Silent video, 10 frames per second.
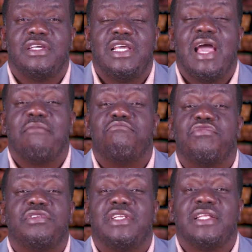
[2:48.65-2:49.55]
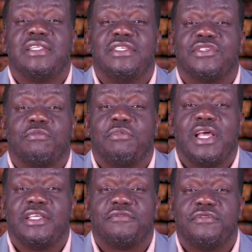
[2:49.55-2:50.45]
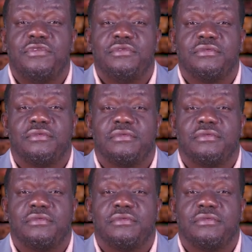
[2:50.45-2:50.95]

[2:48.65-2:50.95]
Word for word: He abundantly supplies for you.